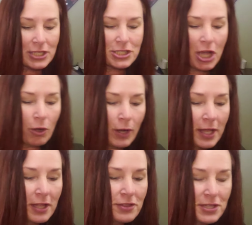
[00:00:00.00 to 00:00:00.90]
So
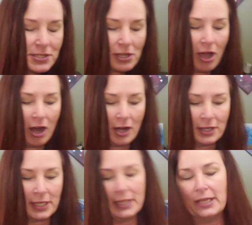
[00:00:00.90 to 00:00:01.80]
this
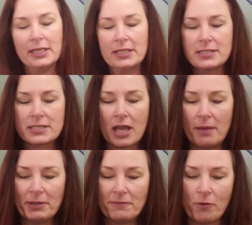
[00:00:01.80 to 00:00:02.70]
card is
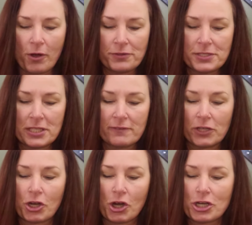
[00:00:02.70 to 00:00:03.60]
coming forth to give
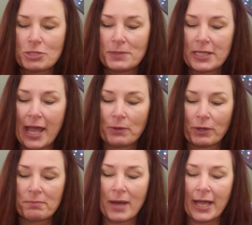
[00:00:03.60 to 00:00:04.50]
encouragement and
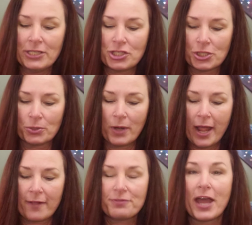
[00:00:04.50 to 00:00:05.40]
remind you
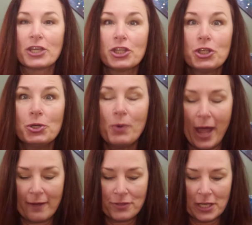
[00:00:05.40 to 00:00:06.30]
that you
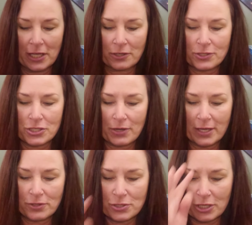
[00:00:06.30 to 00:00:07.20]
have the inner
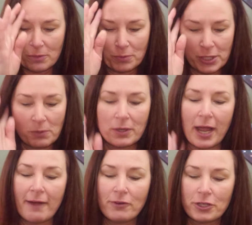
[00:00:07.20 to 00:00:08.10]
strength to complete
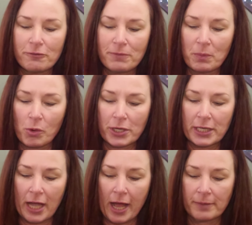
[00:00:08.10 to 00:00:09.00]
whatever you've been
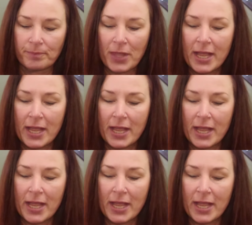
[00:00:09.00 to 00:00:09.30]
working on.